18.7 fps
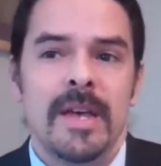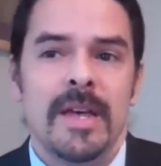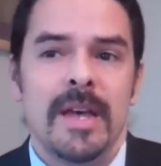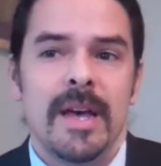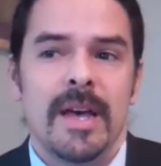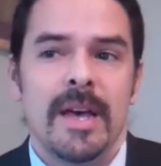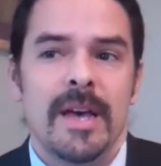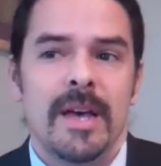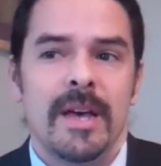
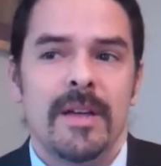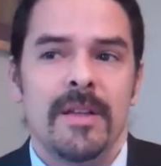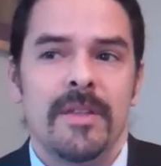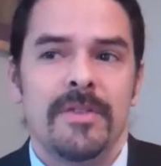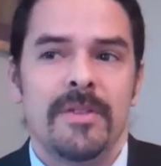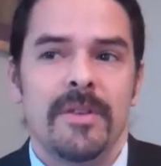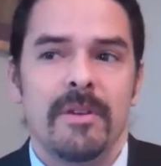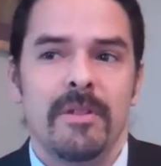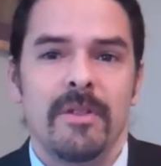
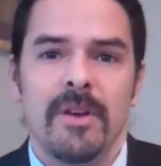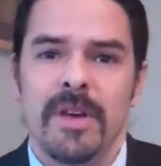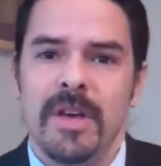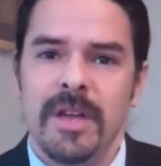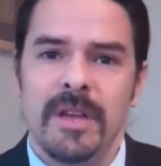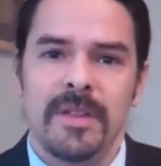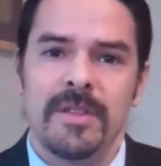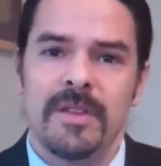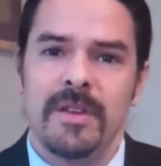they're
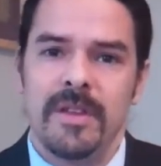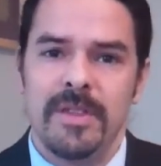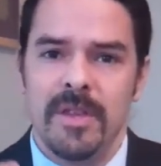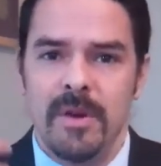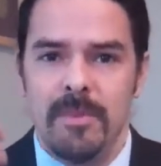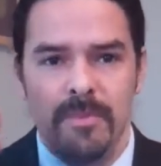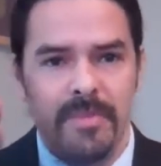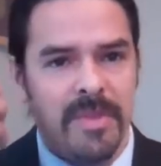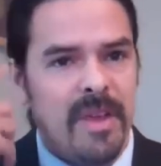looking, and
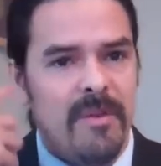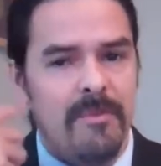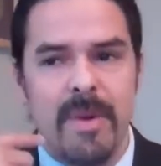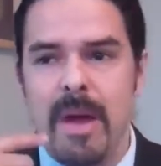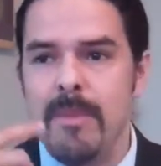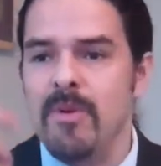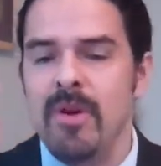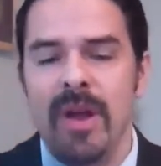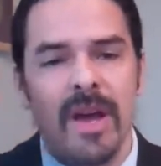they
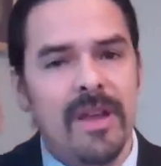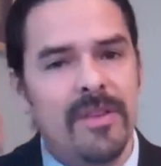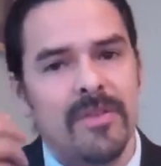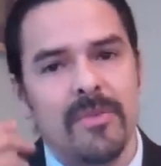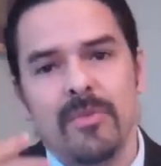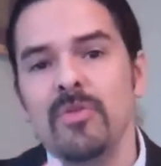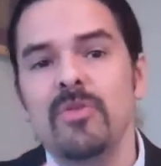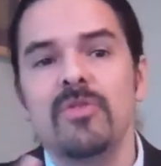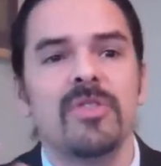memorize
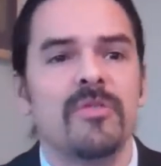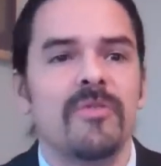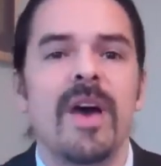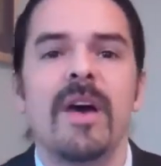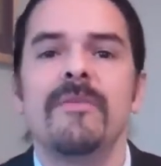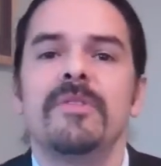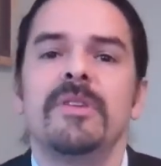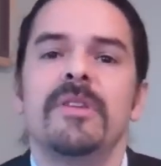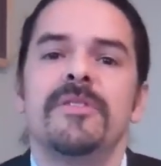the rules of
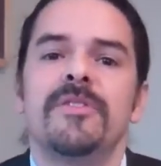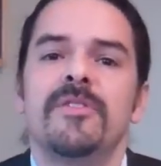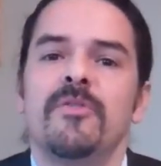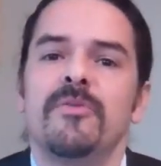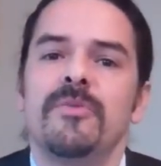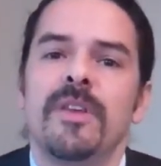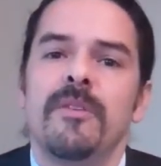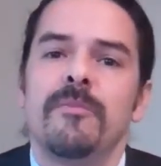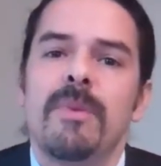evidence,
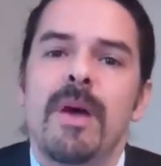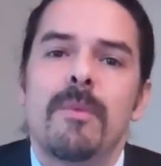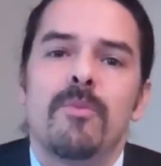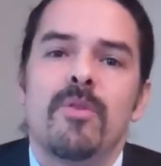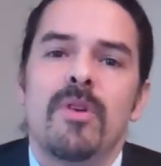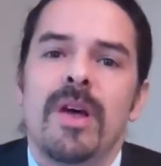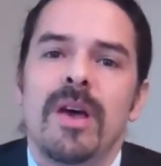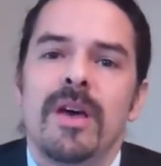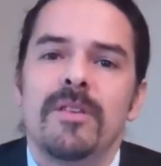or they've
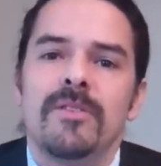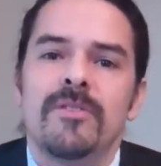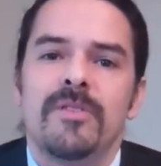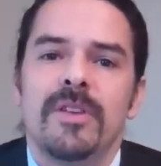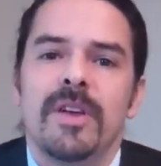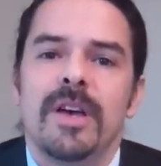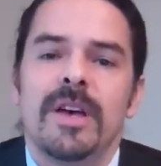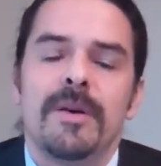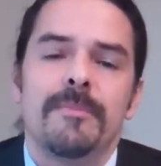
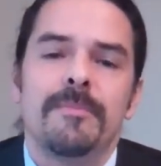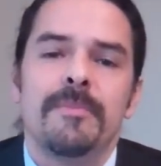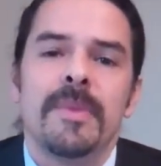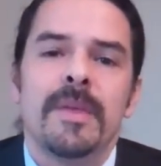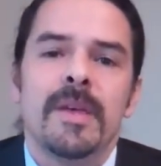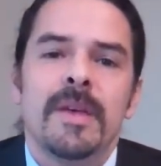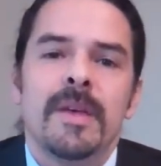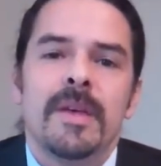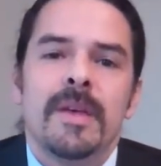memorized
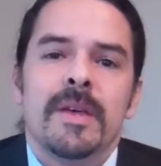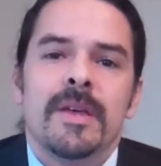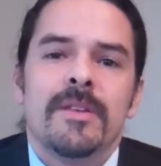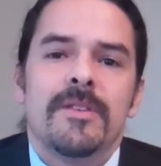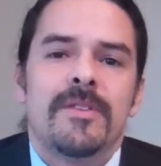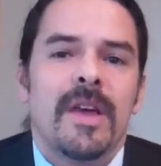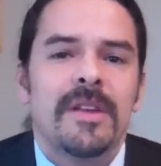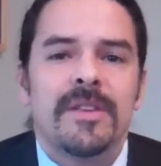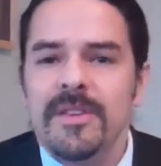
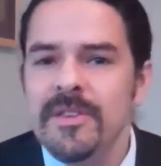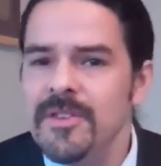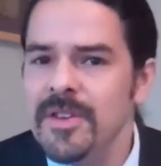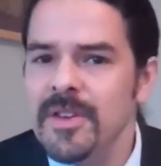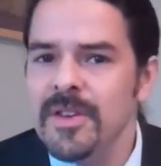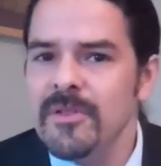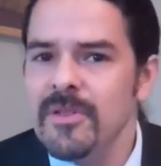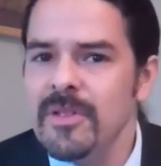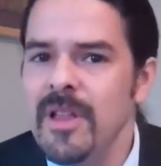
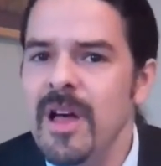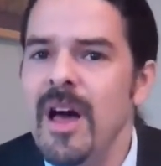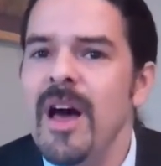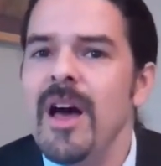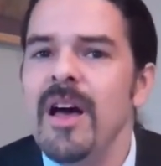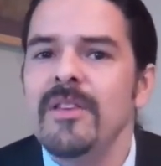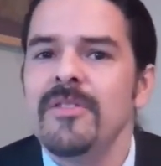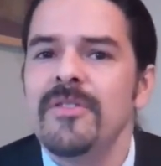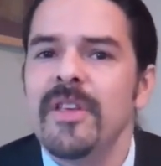sentencing
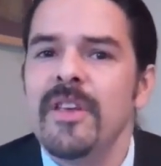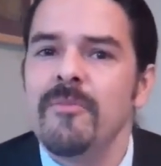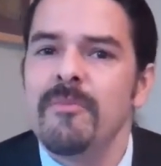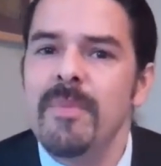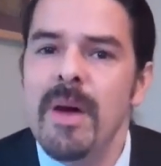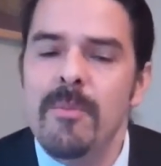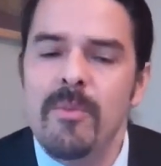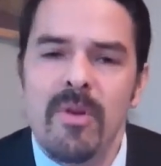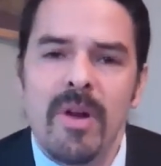laws, they've
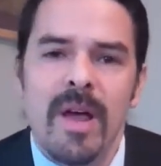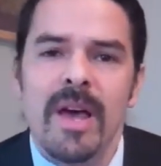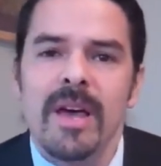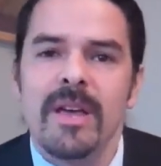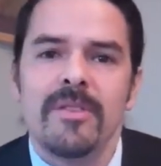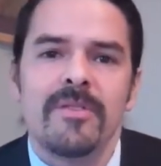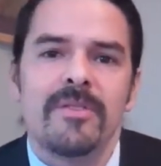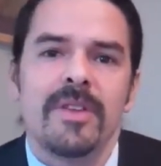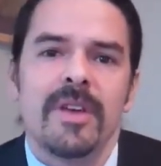
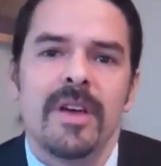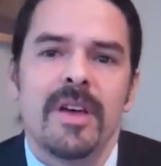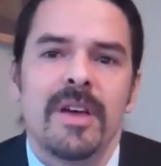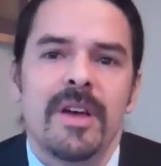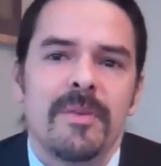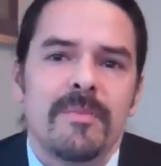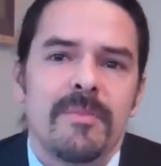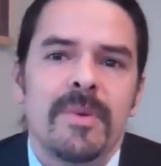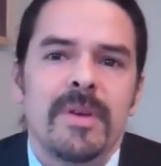memorized
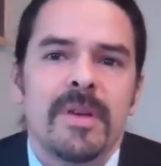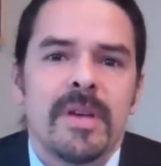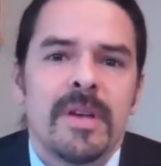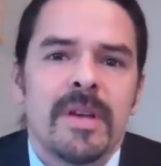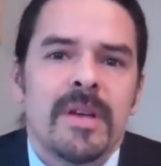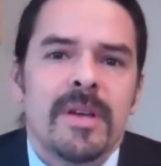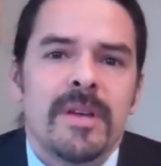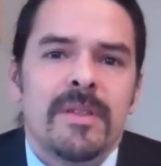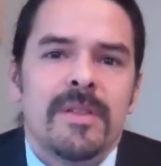
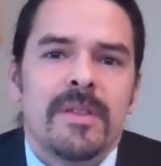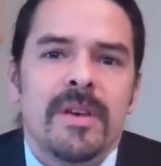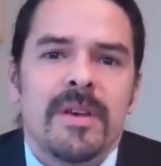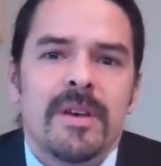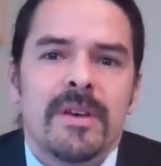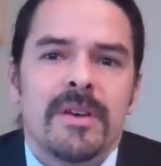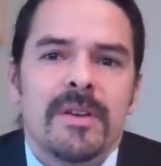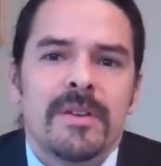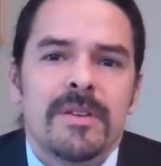
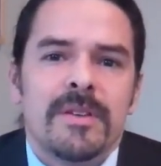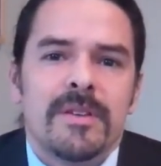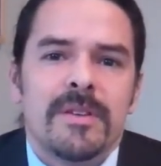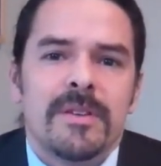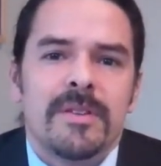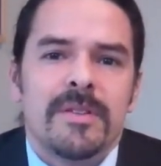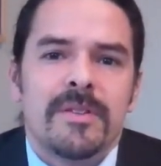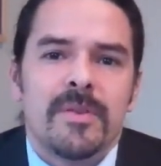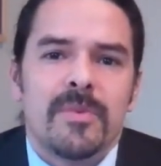the
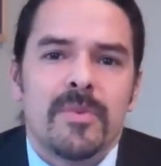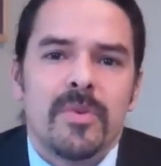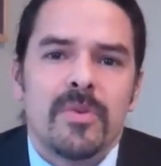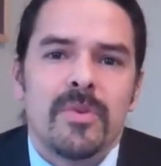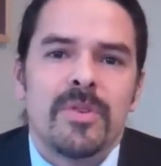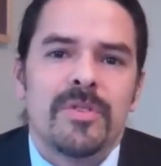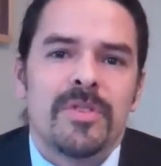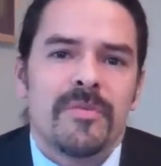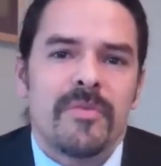
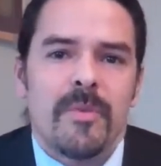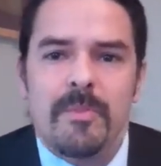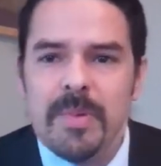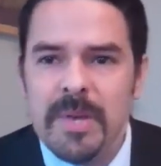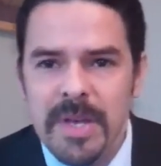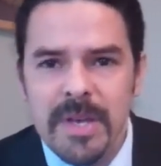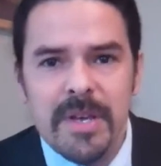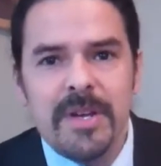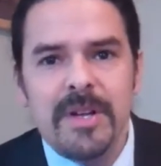rules of
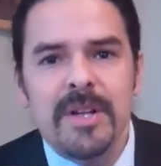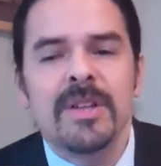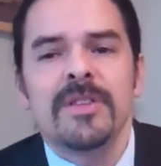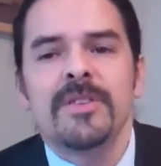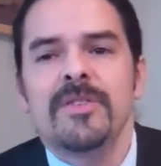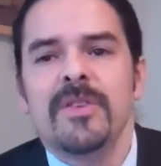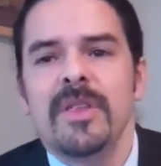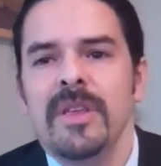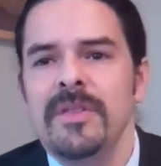appeal,
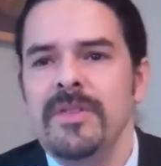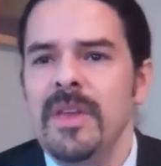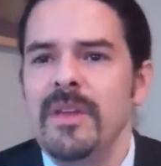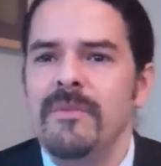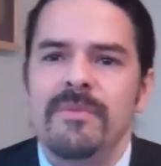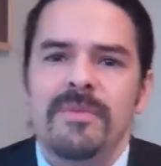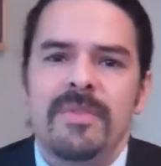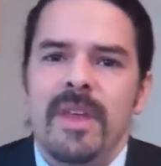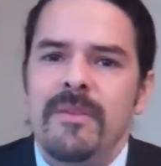and so
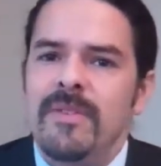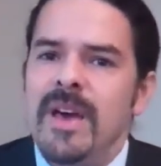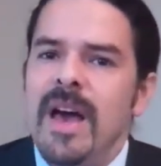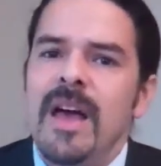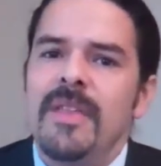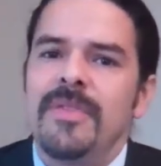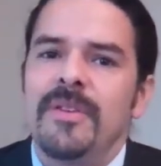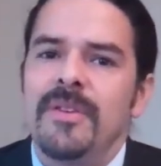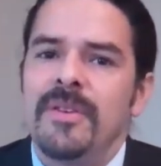they've
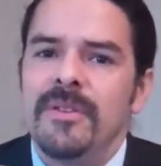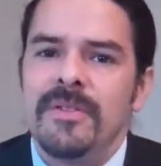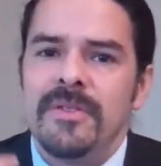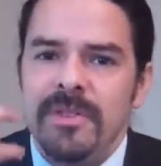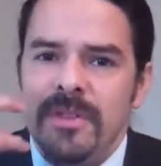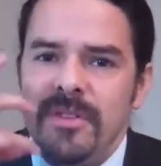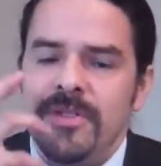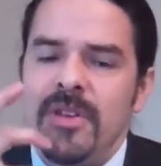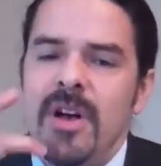got
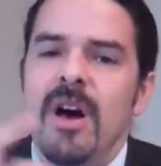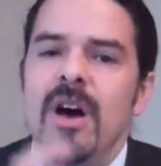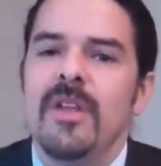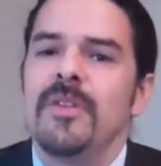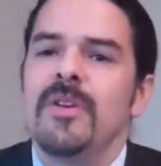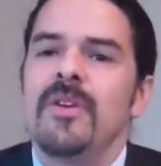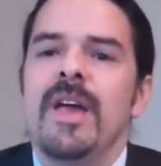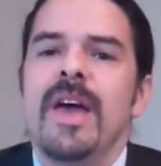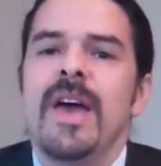this all
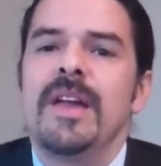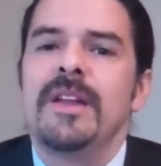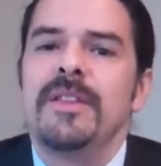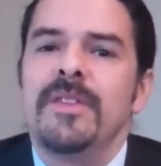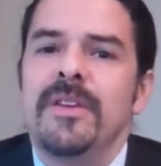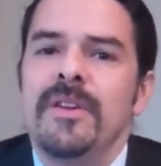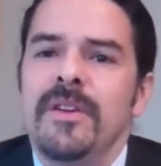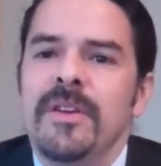in their head, and